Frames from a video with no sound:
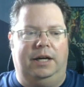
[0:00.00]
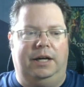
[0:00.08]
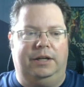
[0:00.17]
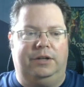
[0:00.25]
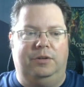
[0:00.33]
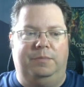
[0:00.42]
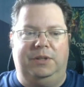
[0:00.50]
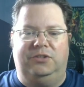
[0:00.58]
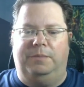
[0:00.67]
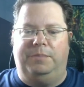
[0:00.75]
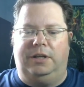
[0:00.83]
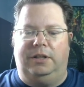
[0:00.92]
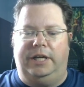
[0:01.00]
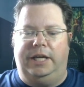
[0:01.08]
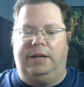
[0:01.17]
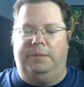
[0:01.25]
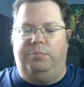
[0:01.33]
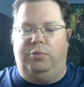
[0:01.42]
It could be something
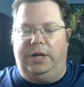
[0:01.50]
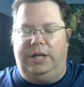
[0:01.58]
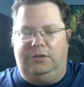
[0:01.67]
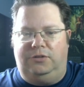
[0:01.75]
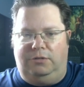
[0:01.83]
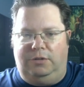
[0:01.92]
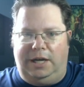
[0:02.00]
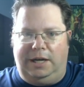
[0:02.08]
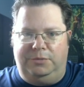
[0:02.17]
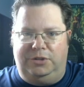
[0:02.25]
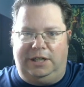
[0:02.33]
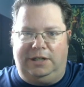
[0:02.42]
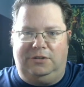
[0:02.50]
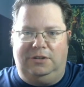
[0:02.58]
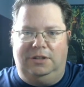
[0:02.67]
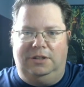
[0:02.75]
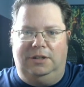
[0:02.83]
like pointing to an object